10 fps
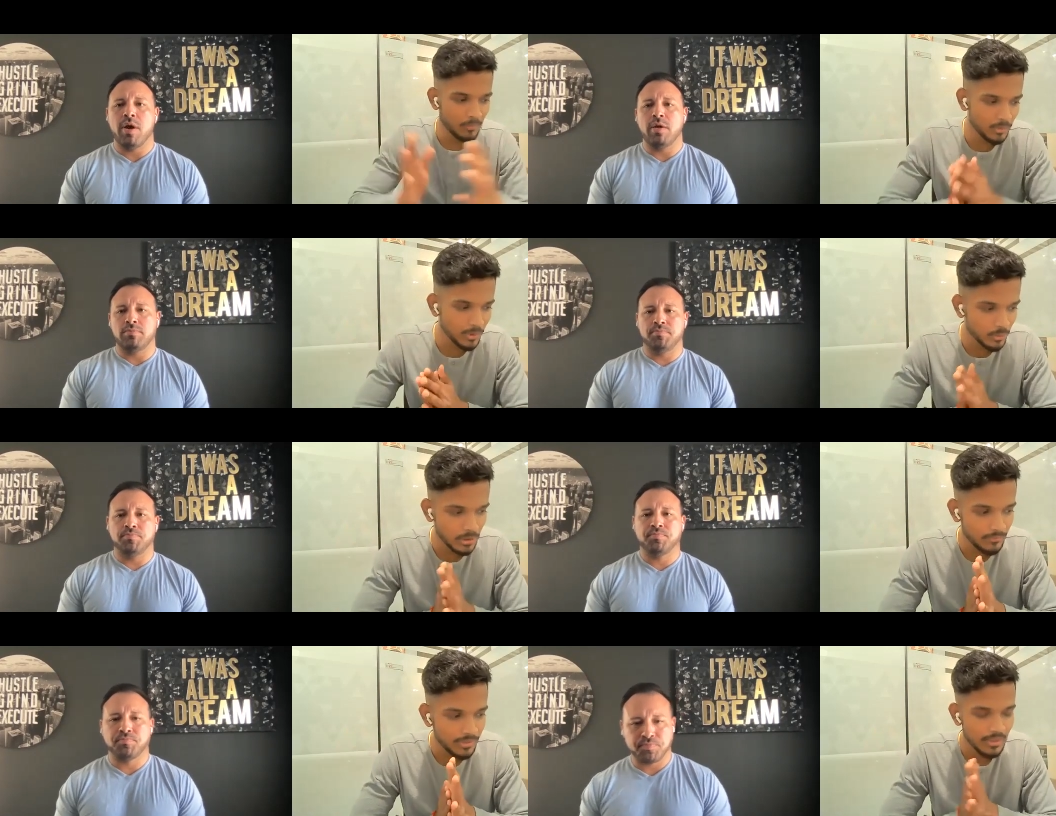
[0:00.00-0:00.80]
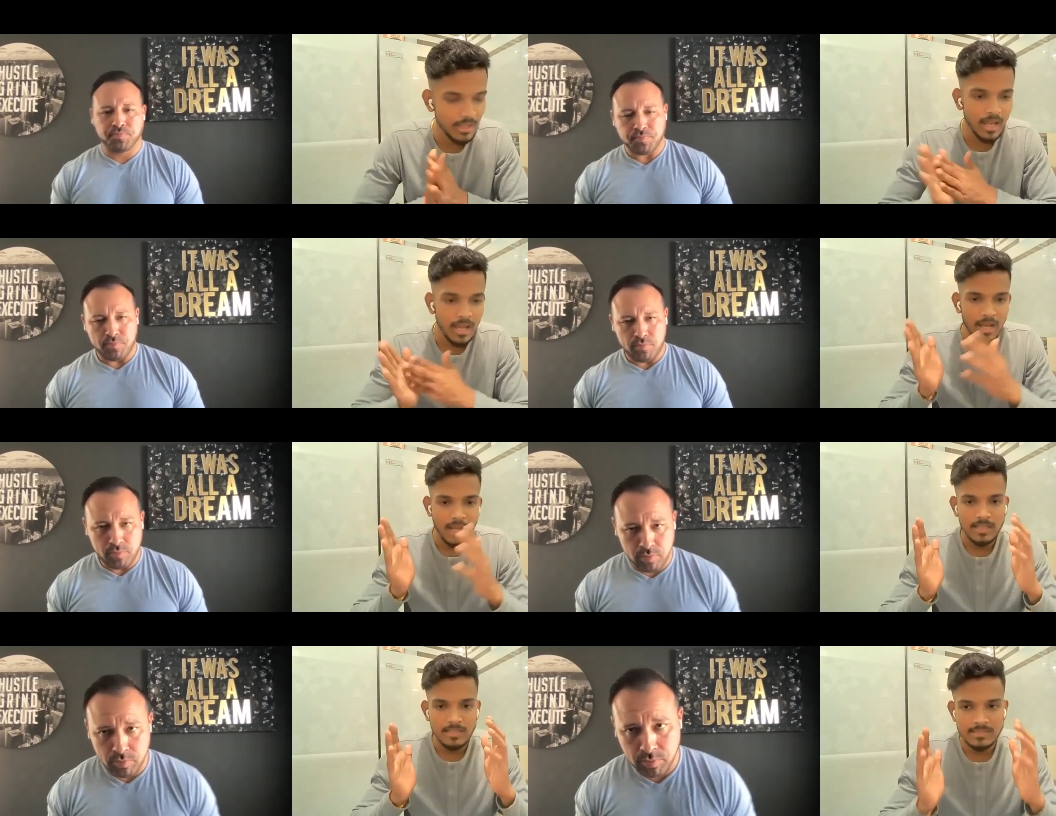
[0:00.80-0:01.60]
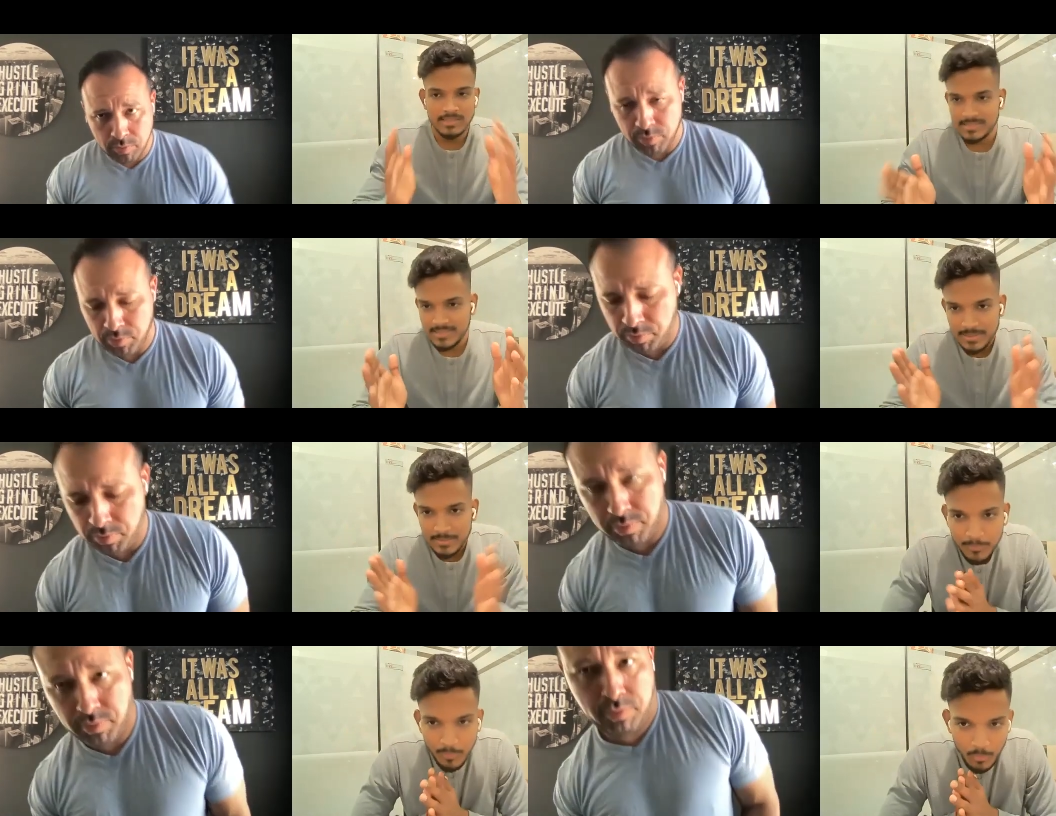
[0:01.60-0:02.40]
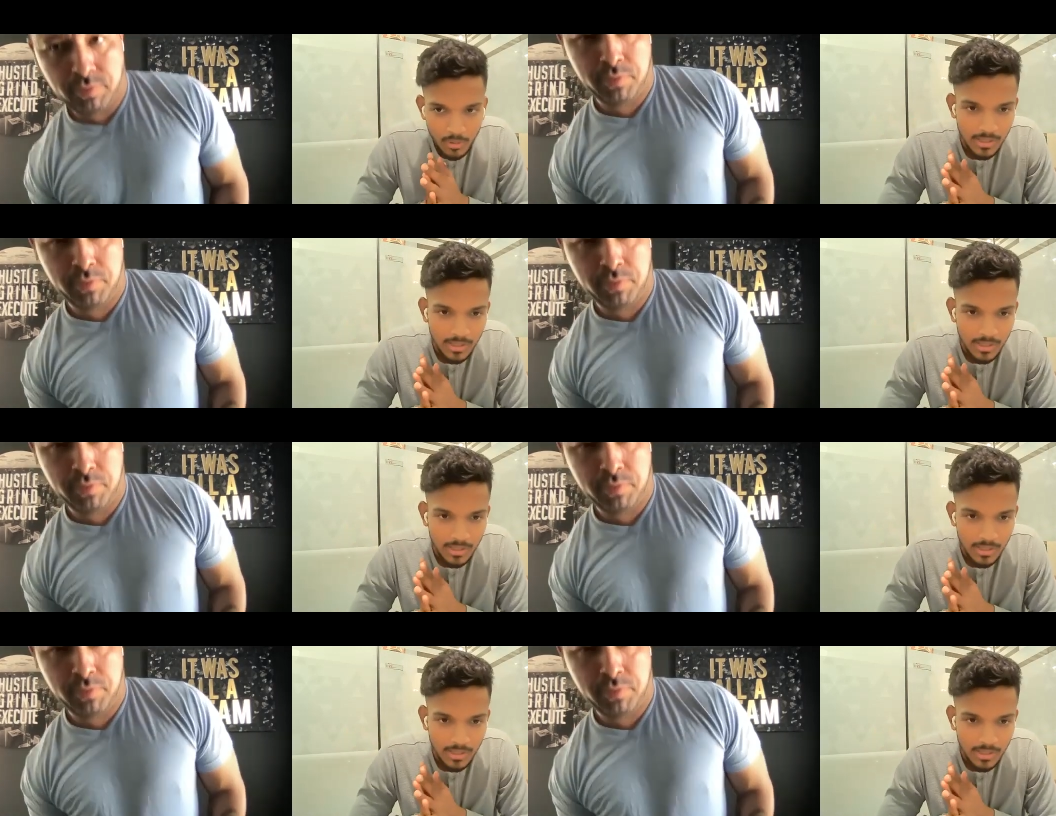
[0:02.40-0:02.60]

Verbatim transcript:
Speaker 1: i wanted to cover jc bro